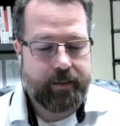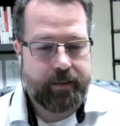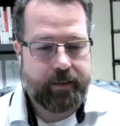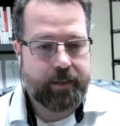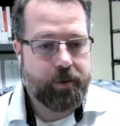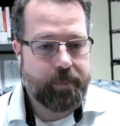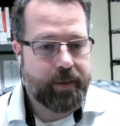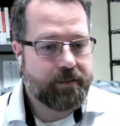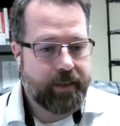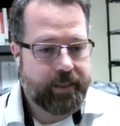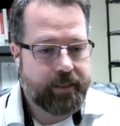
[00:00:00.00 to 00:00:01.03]
Central
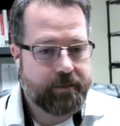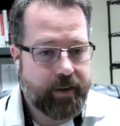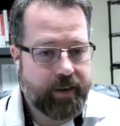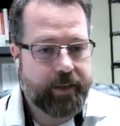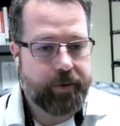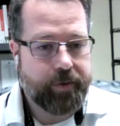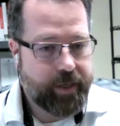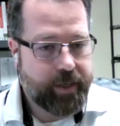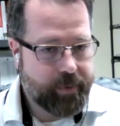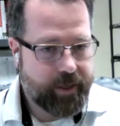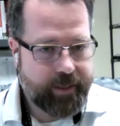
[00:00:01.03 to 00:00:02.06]
Pennsylvania is a very
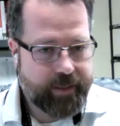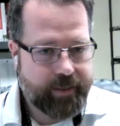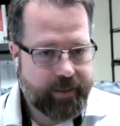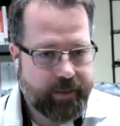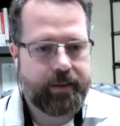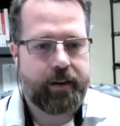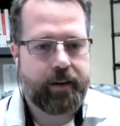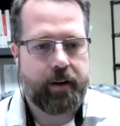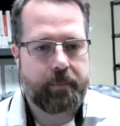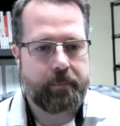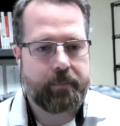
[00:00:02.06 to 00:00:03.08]
unique place.
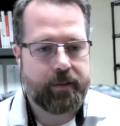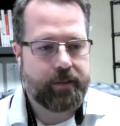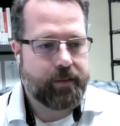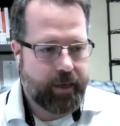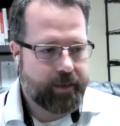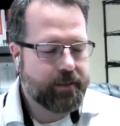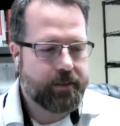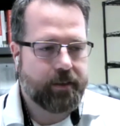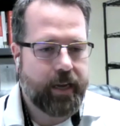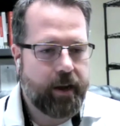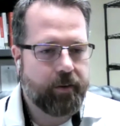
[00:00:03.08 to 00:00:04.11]

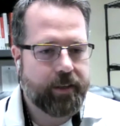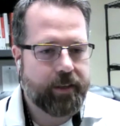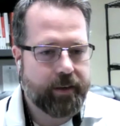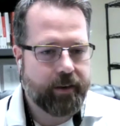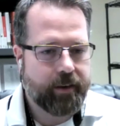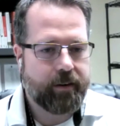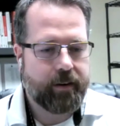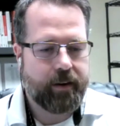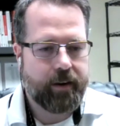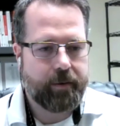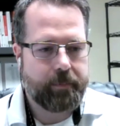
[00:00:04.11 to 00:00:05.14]
Lancaster County here
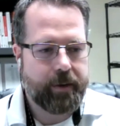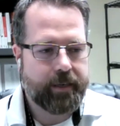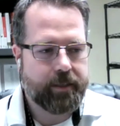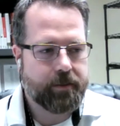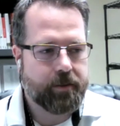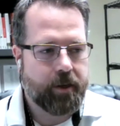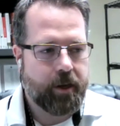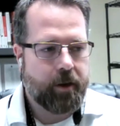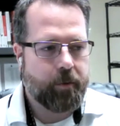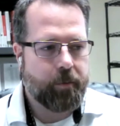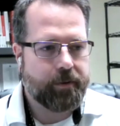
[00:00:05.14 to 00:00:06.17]
is
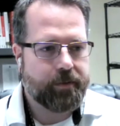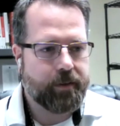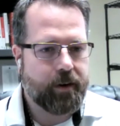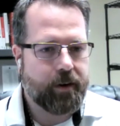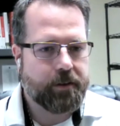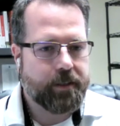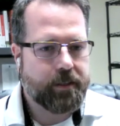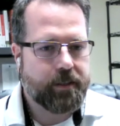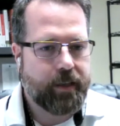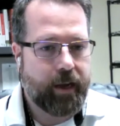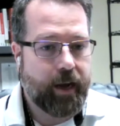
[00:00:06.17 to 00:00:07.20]
one of the
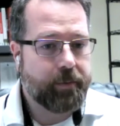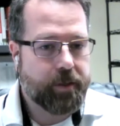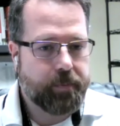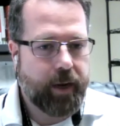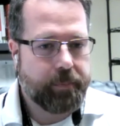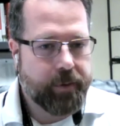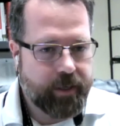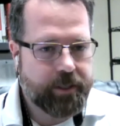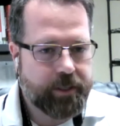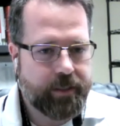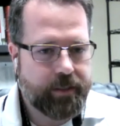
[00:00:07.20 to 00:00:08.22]
largest Amish
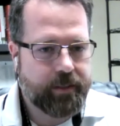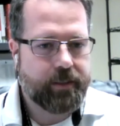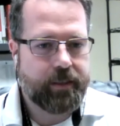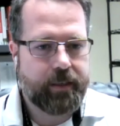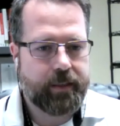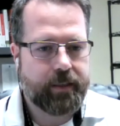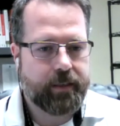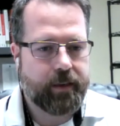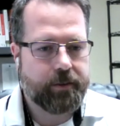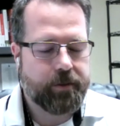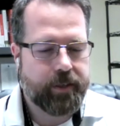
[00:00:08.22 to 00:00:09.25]
populations in the
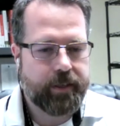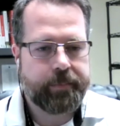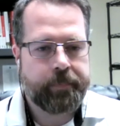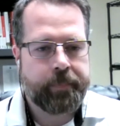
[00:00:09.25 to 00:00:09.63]
country.